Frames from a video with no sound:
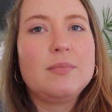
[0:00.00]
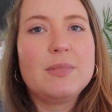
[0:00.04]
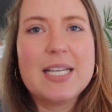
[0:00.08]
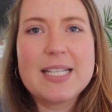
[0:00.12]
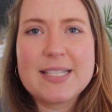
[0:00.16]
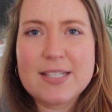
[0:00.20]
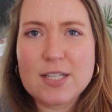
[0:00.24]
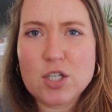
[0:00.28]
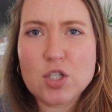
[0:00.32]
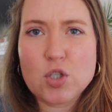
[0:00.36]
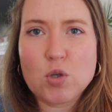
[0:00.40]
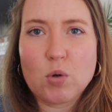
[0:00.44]

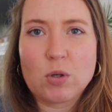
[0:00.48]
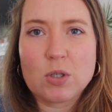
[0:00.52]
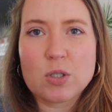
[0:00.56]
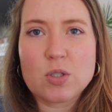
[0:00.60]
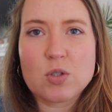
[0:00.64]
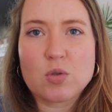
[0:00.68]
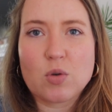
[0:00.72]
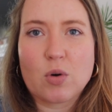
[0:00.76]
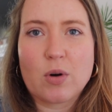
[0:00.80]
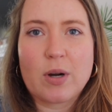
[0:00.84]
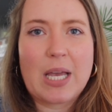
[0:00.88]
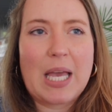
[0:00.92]
It's a short
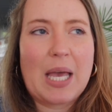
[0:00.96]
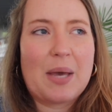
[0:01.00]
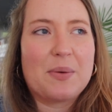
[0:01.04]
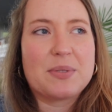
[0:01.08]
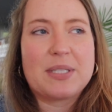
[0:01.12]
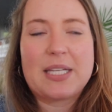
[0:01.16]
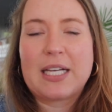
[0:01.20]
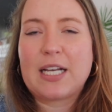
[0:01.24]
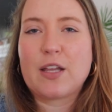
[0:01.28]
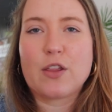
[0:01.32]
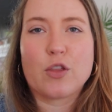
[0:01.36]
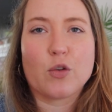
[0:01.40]
story. It
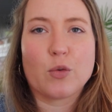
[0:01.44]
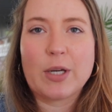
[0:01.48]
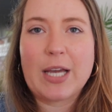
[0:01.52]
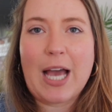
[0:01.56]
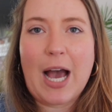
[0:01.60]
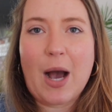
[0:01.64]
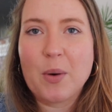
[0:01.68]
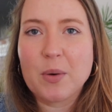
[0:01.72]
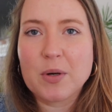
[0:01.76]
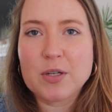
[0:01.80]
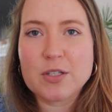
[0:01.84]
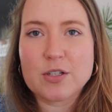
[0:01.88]
was like three
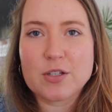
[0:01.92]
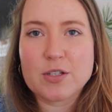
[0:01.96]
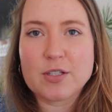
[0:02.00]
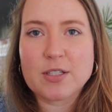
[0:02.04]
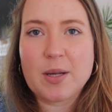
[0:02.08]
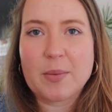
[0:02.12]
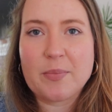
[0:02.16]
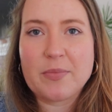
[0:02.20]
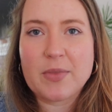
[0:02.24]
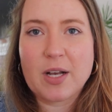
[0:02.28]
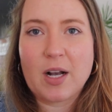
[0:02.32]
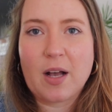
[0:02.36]
hours or
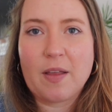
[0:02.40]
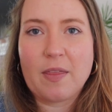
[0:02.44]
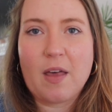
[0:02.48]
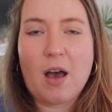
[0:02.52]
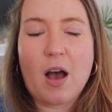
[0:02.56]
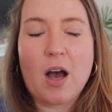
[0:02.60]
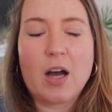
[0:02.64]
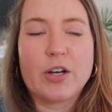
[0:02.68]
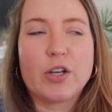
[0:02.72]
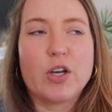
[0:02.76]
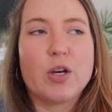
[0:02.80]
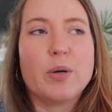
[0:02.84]
something on the
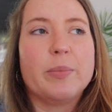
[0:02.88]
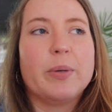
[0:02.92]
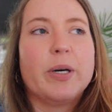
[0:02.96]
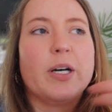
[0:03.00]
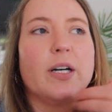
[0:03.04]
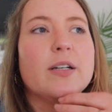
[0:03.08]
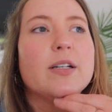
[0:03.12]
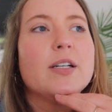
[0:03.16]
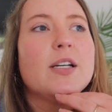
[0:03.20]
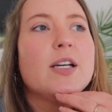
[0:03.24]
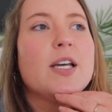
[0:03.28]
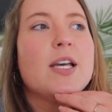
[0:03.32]

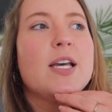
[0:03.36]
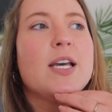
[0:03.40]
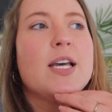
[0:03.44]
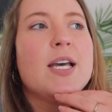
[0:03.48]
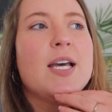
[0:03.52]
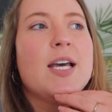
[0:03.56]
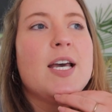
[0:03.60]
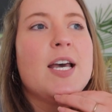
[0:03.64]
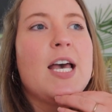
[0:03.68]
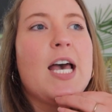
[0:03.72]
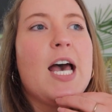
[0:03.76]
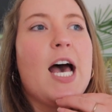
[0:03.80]
audiobook.
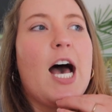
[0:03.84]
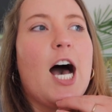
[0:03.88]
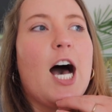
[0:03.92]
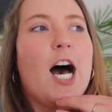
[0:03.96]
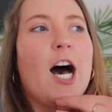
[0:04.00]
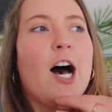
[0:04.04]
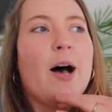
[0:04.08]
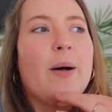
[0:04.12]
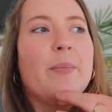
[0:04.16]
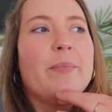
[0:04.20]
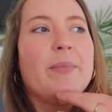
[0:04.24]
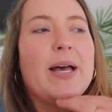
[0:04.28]

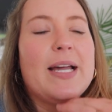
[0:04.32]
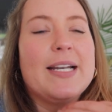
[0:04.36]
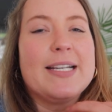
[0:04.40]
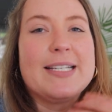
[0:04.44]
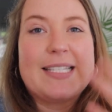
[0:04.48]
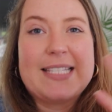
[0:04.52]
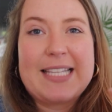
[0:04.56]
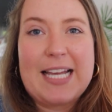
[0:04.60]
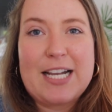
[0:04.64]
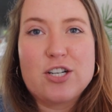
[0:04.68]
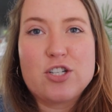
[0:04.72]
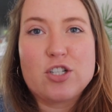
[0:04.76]
Um, and
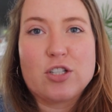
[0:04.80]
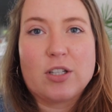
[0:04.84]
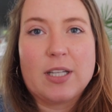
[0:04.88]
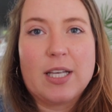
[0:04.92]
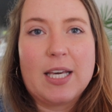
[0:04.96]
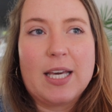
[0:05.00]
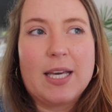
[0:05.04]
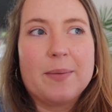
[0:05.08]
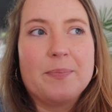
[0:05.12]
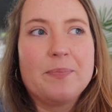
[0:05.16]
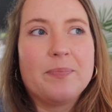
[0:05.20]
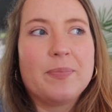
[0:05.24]

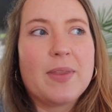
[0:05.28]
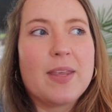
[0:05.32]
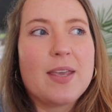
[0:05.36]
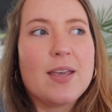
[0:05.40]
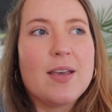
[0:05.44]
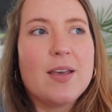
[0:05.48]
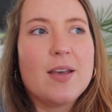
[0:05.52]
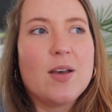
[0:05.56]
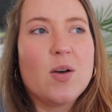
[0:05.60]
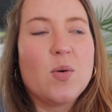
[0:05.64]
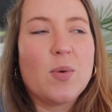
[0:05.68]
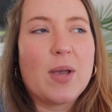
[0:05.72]
essentially,
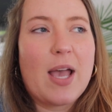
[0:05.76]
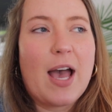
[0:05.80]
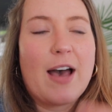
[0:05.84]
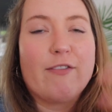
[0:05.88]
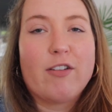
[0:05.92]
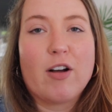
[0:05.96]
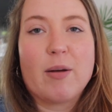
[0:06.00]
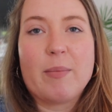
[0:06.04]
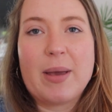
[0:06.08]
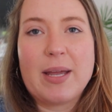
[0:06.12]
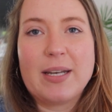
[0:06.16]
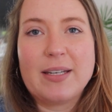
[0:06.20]
we have
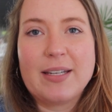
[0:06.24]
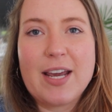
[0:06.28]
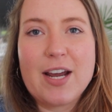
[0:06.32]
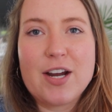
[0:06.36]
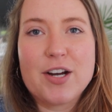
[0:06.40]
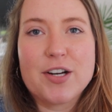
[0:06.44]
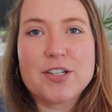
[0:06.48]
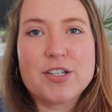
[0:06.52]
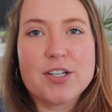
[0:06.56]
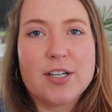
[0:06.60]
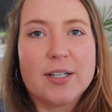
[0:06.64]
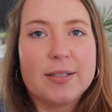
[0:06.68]
our main
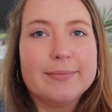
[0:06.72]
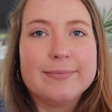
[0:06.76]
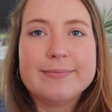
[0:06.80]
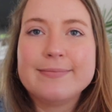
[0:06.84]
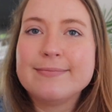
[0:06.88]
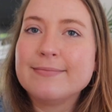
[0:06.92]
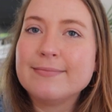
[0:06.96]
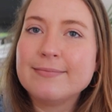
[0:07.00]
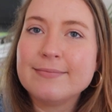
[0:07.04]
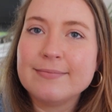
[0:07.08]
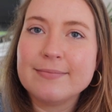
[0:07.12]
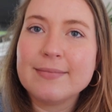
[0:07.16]
character.
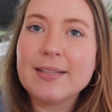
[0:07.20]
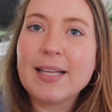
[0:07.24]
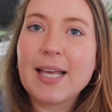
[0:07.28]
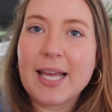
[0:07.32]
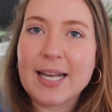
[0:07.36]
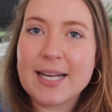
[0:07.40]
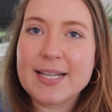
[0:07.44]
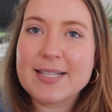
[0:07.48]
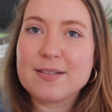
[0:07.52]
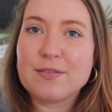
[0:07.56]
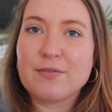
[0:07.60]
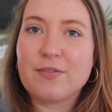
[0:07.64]

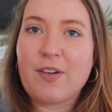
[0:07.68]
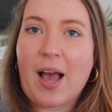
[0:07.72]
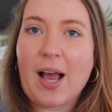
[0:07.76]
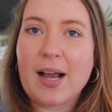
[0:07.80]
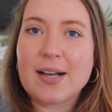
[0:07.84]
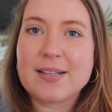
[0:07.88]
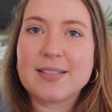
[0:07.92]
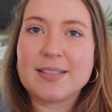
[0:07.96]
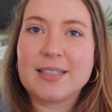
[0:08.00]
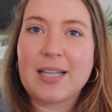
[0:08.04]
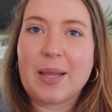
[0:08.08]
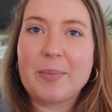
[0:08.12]
It is, in
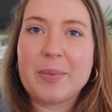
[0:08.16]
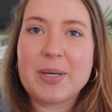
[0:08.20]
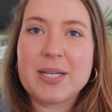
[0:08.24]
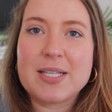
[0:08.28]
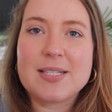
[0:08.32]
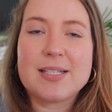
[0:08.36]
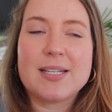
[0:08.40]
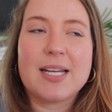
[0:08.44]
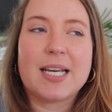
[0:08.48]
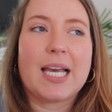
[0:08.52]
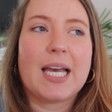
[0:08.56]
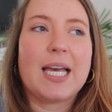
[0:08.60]
fact, Lemony
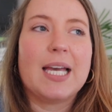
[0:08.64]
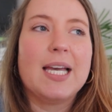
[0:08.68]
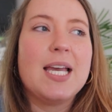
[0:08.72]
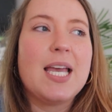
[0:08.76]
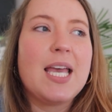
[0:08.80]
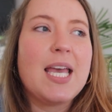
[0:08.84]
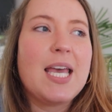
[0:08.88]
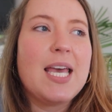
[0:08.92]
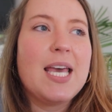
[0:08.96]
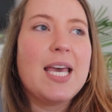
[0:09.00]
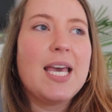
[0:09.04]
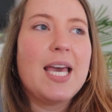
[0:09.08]
Snicket
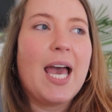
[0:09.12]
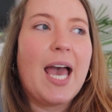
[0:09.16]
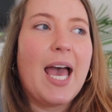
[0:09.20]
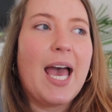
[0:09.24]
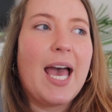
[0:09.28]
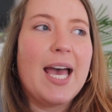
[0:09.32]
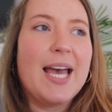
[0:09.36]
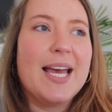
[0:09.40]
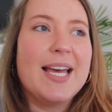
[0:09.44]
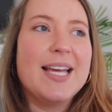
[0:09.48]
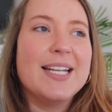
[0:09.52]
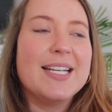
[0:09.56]

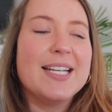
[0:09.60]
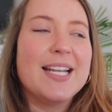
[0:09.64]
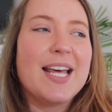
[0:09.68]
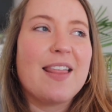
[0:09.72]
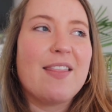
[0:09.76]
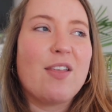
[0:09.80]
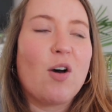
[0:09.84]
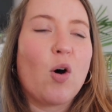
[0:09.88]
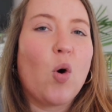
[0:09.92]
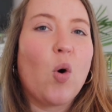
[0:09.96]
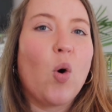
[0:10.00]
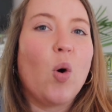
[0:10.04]
and
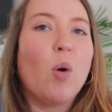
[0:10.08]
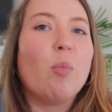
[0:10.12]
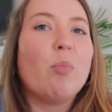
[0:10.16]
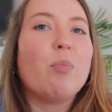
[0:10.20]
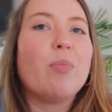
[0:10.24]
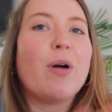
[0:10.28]
the whole